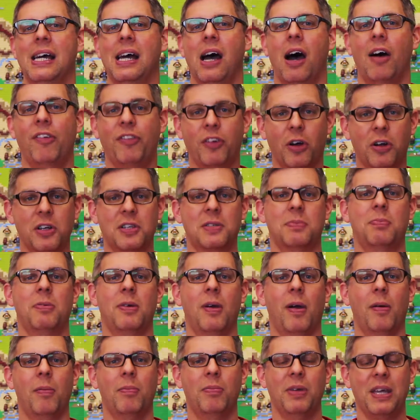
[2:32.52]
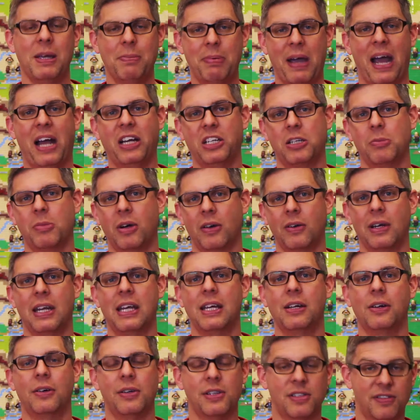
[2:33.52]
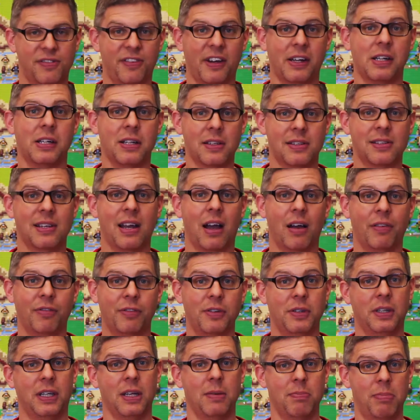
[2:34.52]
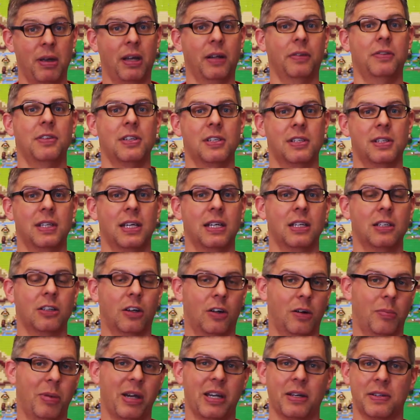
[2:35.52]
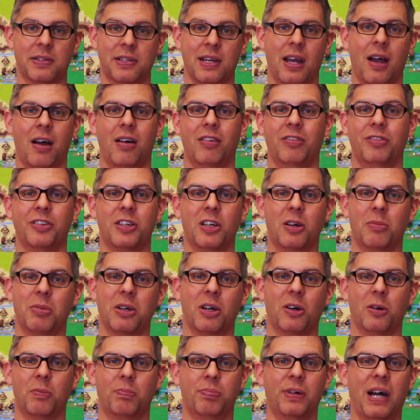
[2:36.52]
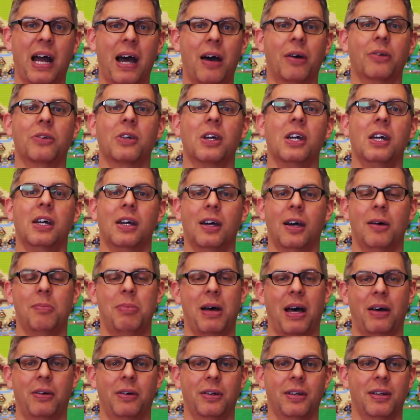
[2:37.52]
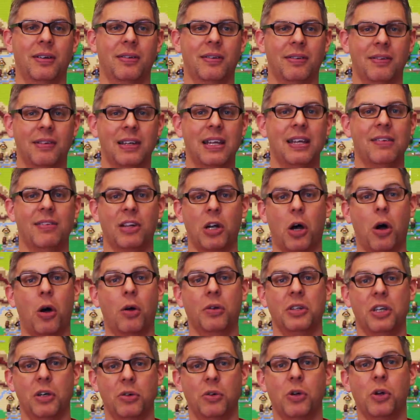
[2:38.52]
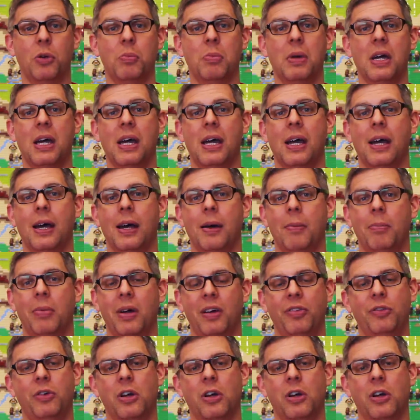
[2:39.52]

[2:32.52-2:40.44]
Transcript: Of course, being passionate about Lego is fun in itself, and you can build these things all by yourself, you know, be all proud about it and leave it all in your room. But of